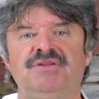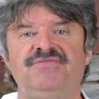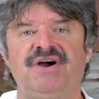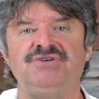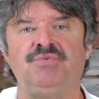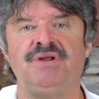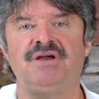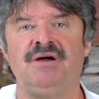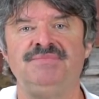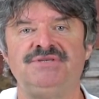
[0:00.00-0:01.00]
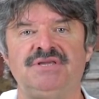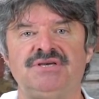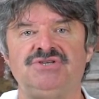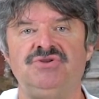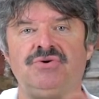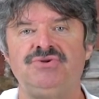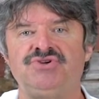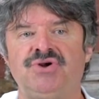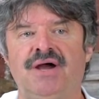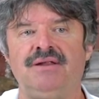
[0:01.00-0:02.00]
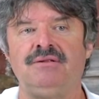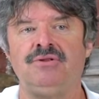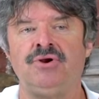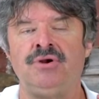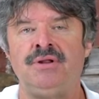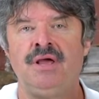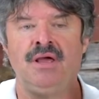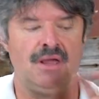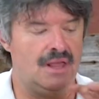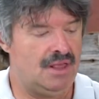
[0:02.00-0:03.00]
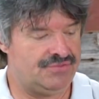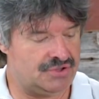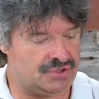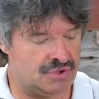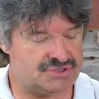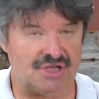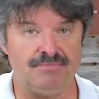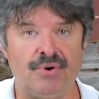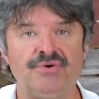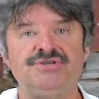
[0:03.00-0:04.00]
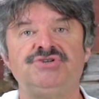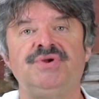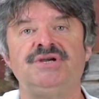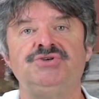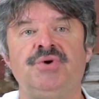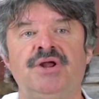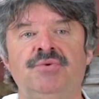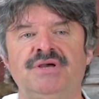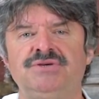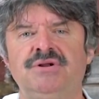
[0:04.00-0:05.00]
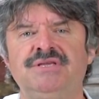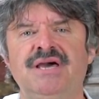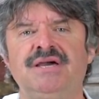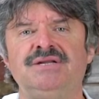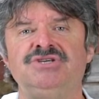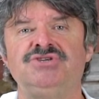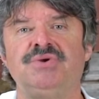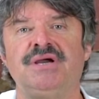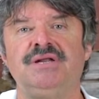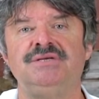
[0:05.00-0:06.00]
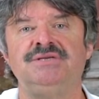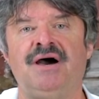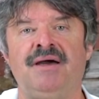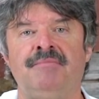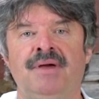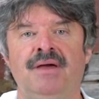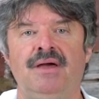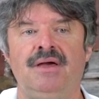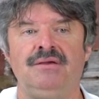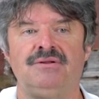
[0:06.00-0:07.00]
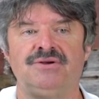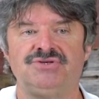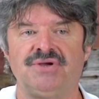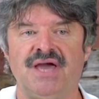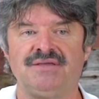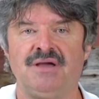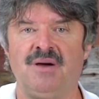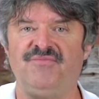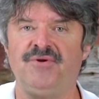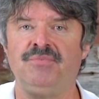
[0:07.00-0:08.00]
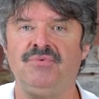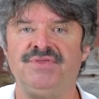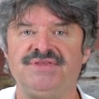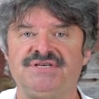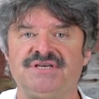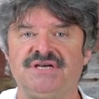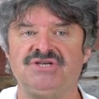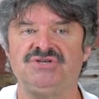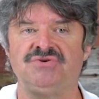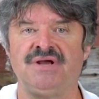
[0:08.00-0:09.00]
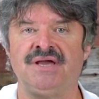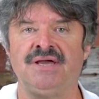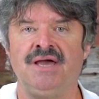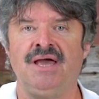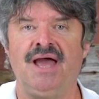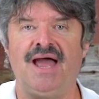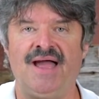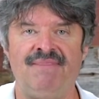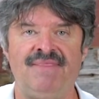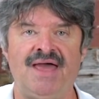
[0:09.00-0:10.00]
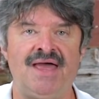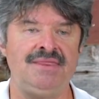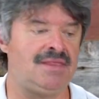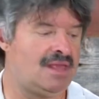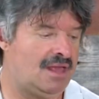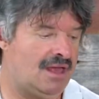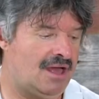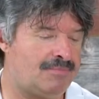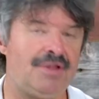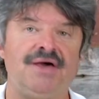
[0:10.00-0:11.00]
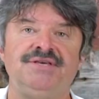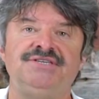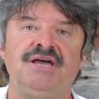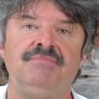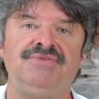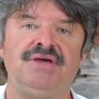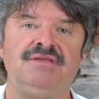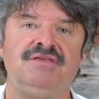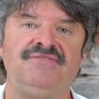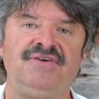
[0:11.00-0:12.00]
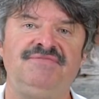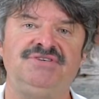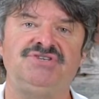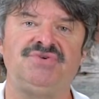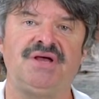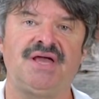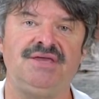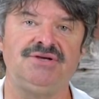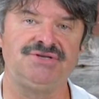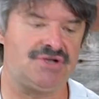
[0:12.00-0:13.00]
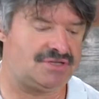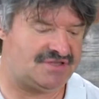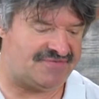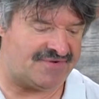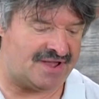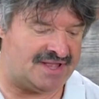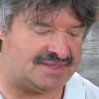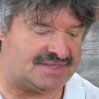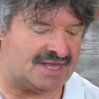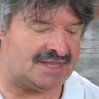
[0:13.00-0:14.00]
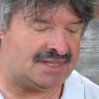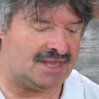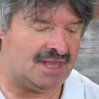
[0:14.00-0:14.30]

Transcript: advice when it comes to this. Don't try to learn the notes on both strings right away. Sort of take it a string at a time. You know, so get comfortable with the sixth string and then apply the same thing to the fifth string, and you'll start to find that